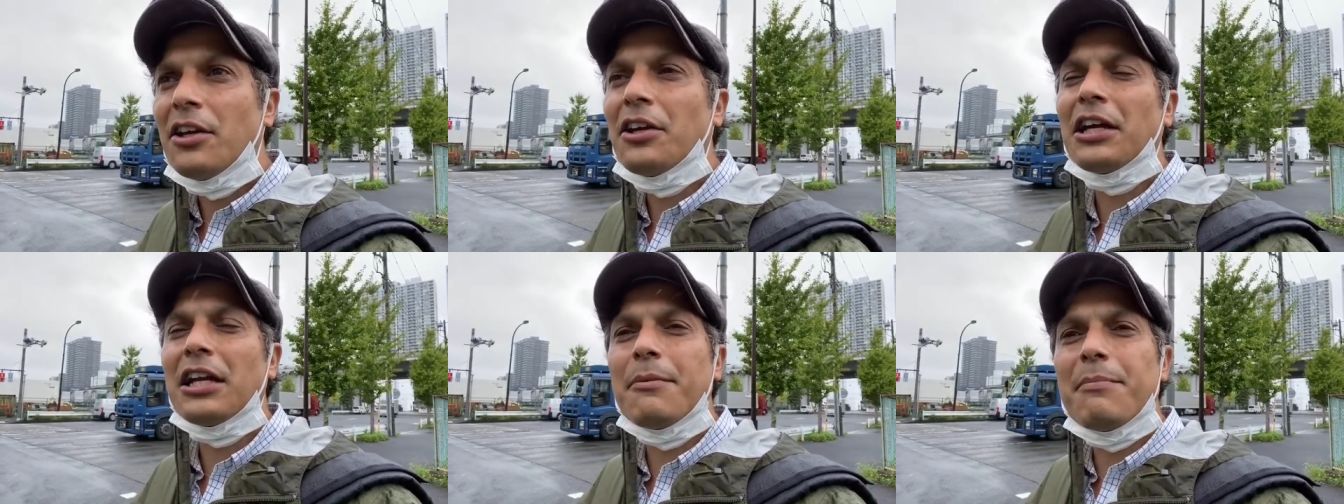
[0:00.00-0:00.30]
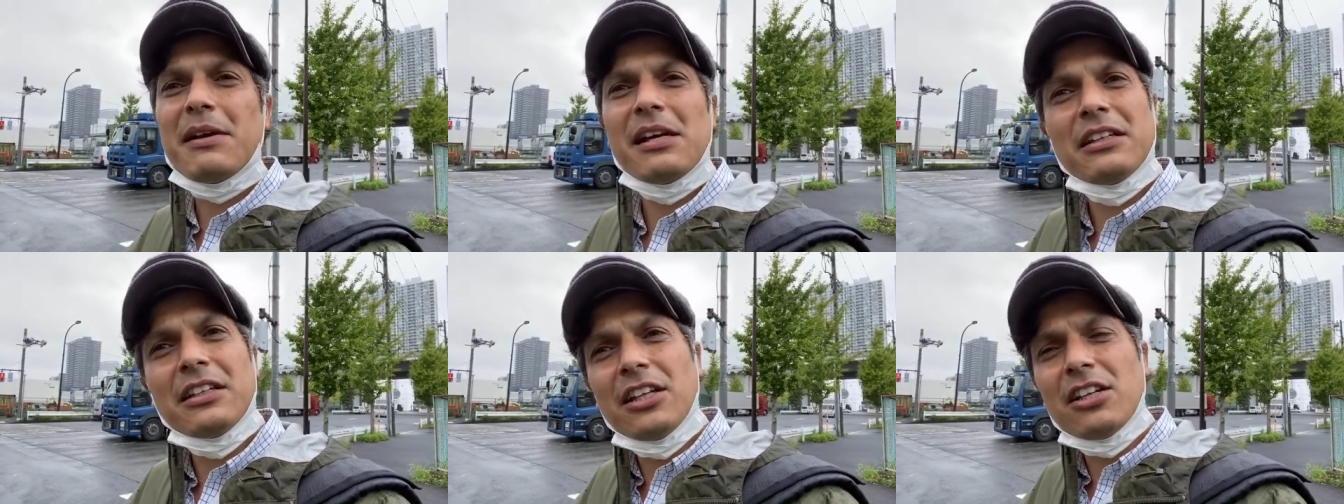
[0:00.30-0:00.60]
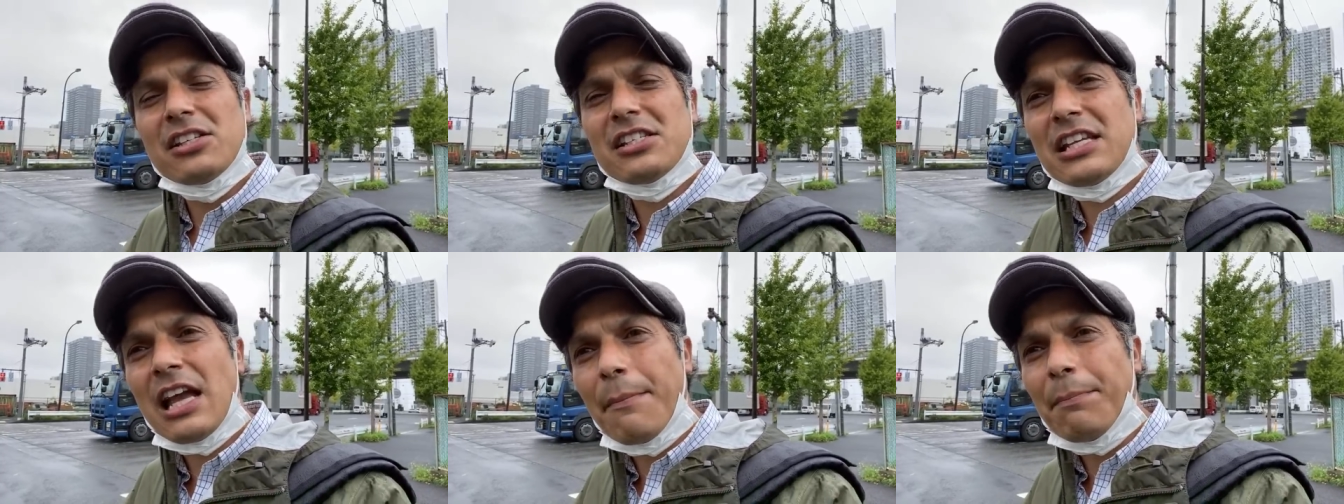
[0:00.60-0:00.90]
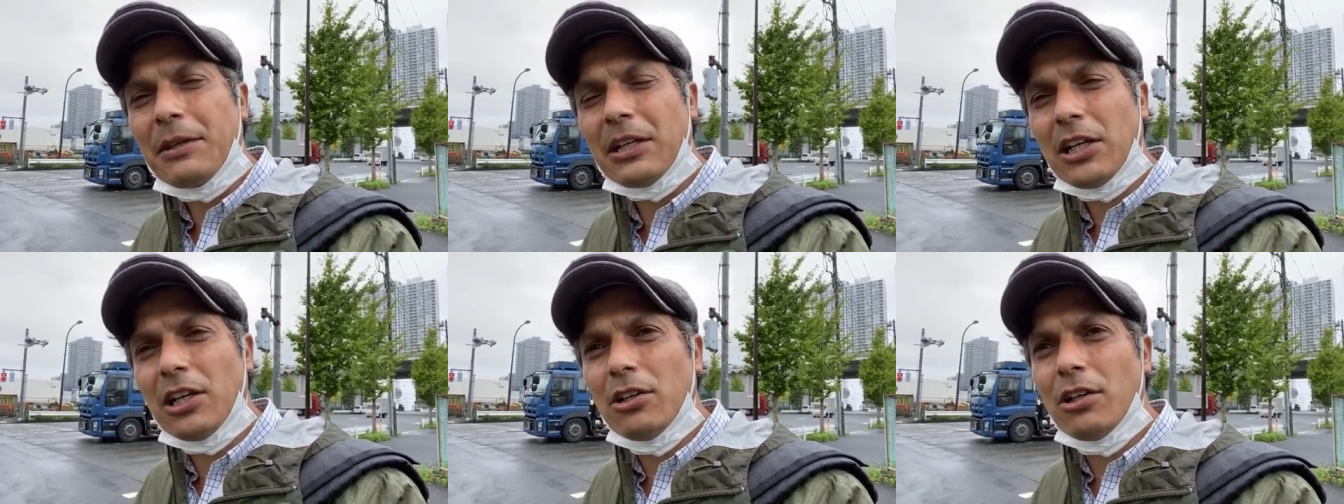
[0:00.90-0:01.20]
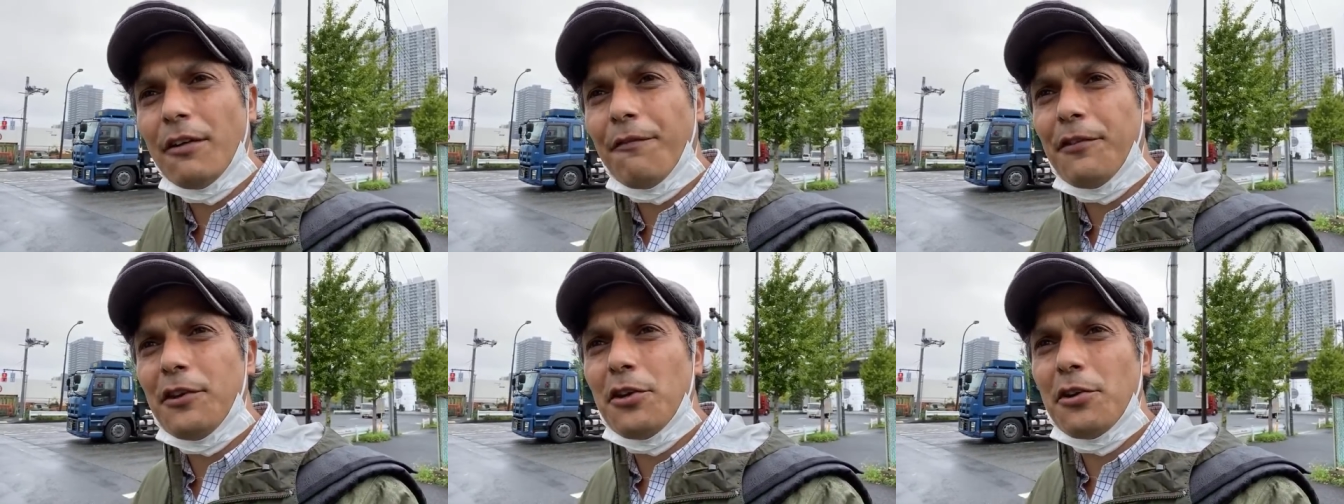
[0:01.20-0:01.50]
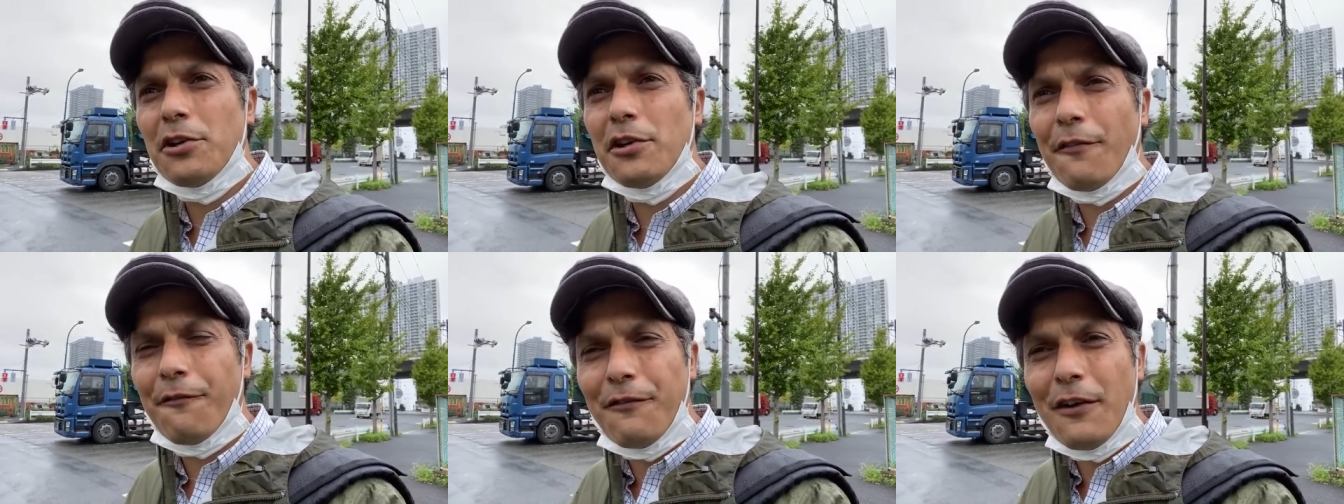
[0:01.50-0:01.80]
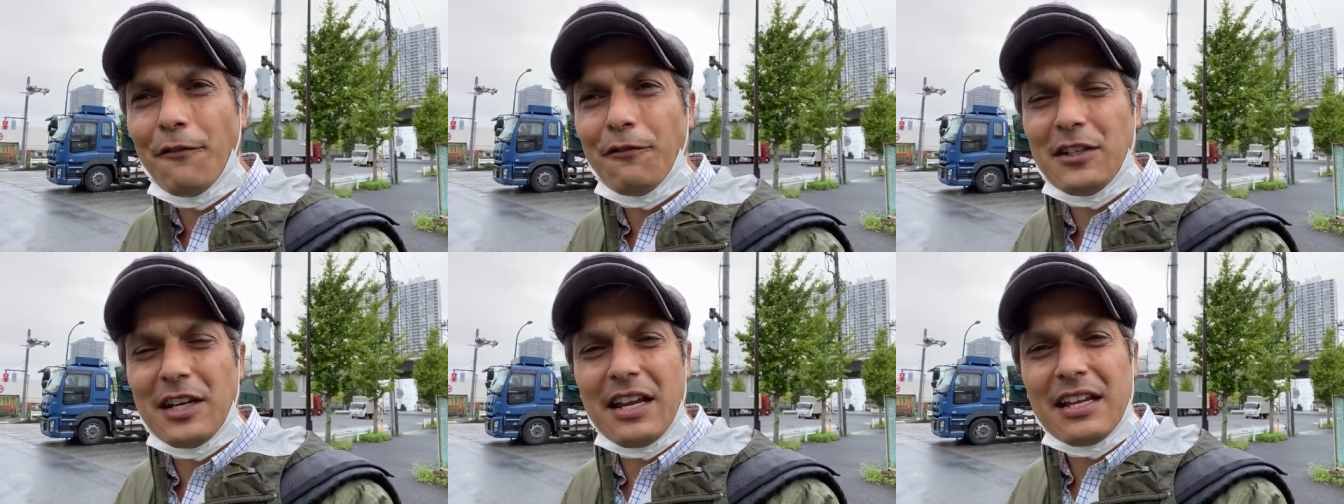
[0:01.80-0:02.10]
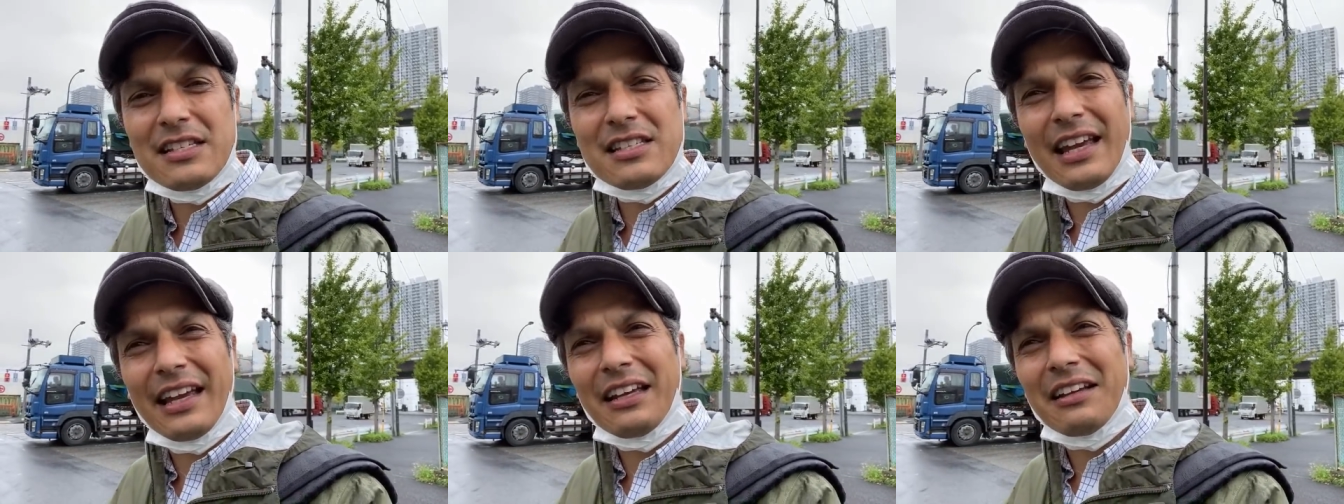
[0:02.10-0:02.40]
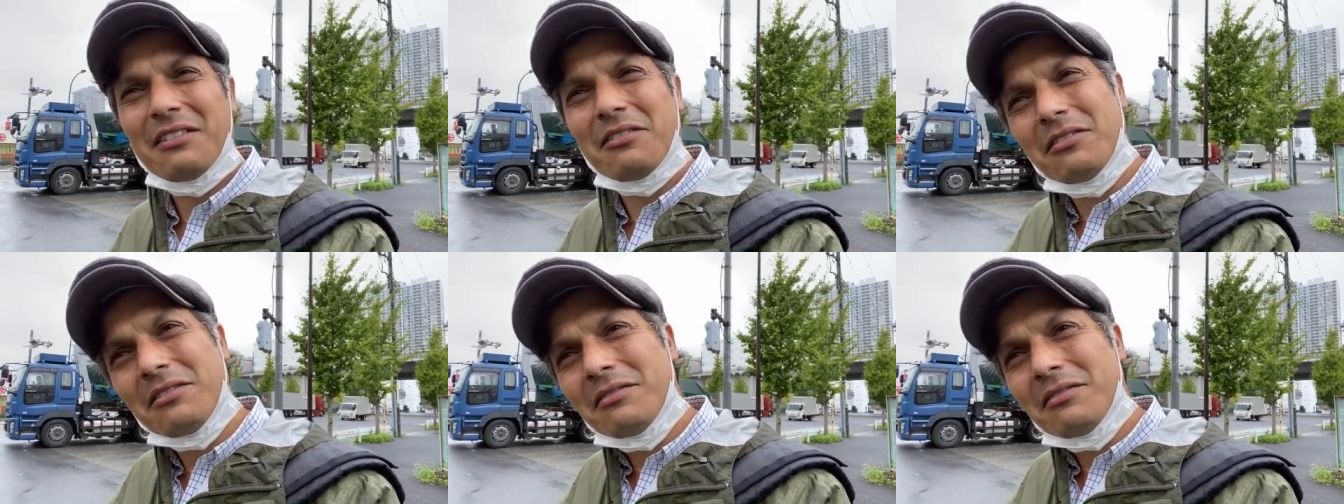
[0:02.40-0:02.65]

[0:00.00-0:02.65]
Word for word: they're going to be a little skeptical if you're in your 50s. Like,